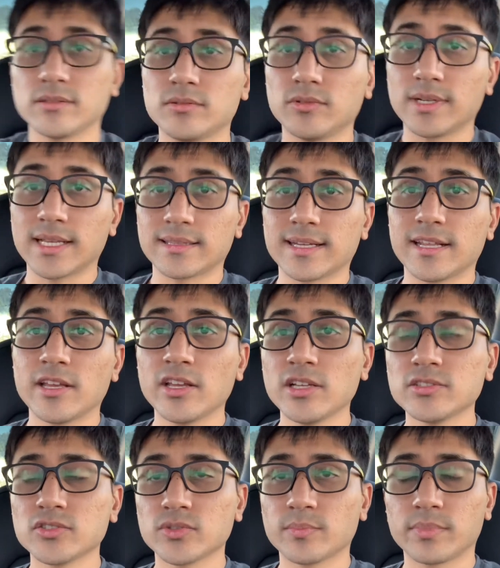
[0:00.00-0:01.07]
to get that
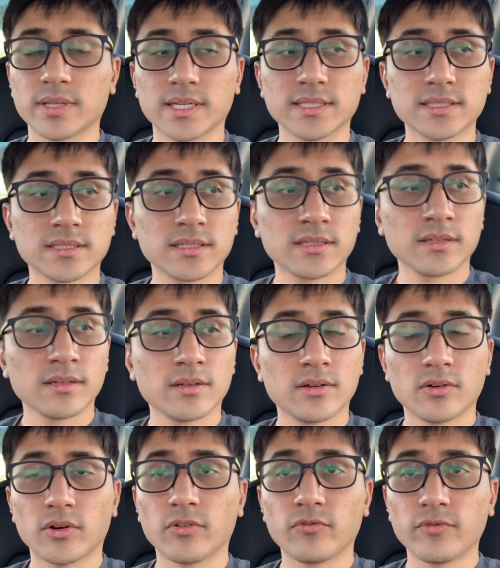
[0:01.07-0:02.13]
hinge replaced
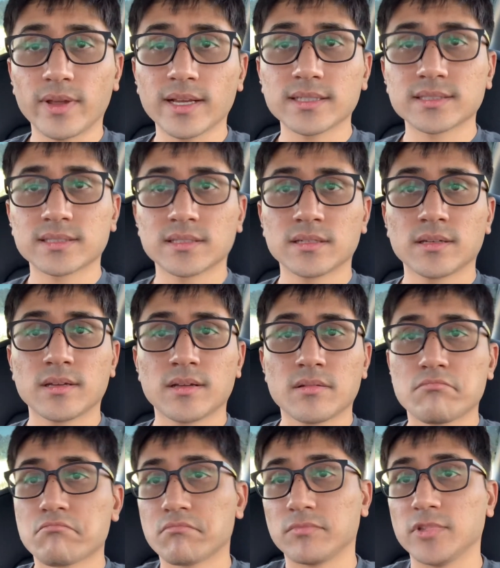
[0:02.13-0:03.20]
or fixed,
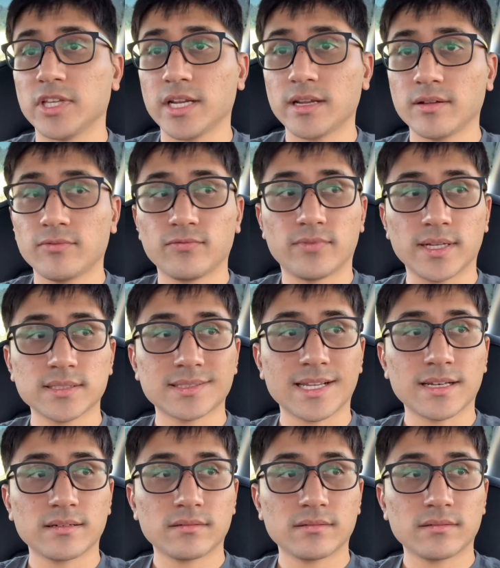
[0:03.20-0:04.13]
they fixed that.